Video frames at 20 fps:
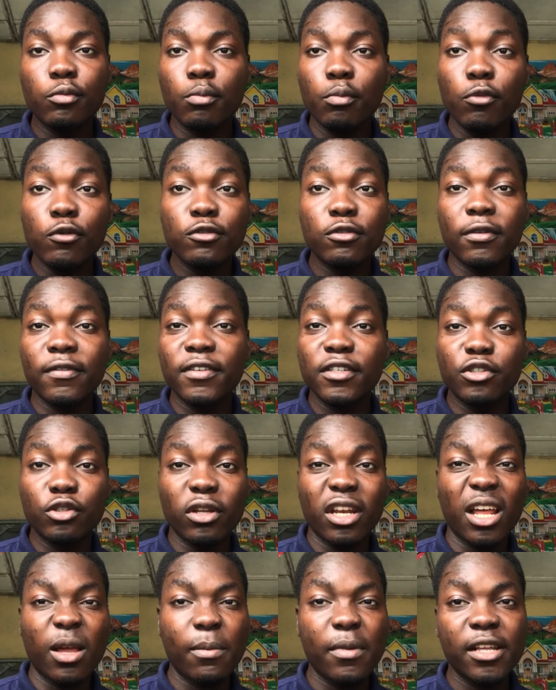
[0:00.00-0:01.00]
most of these
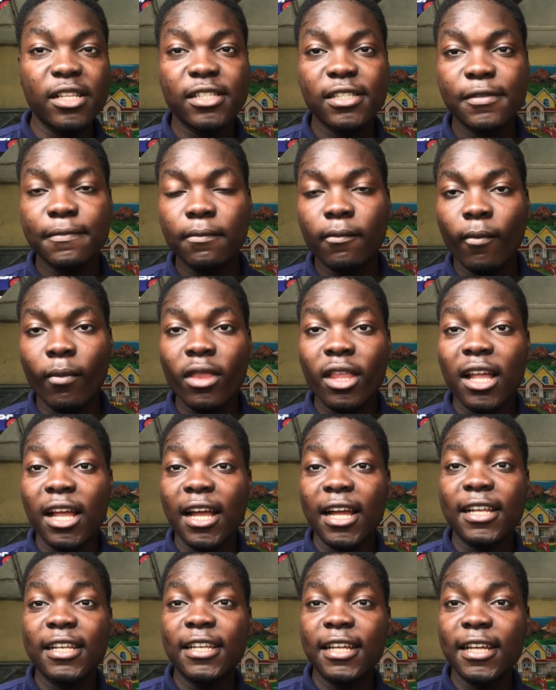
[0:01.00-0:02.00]
tournaments
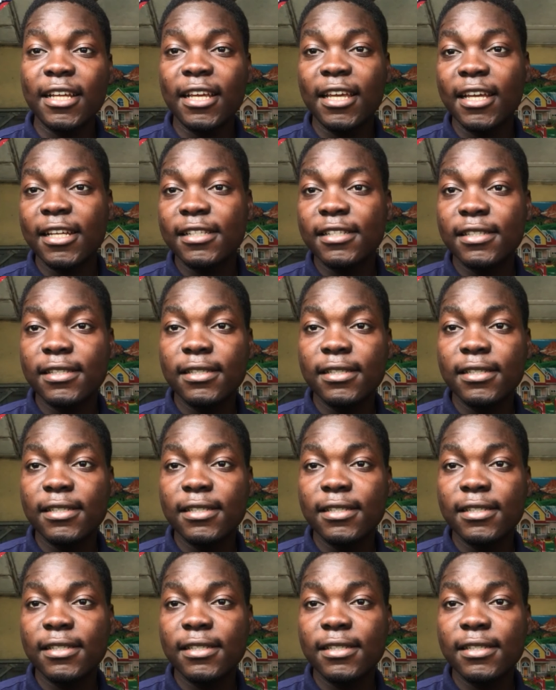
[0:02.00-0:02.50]
and then get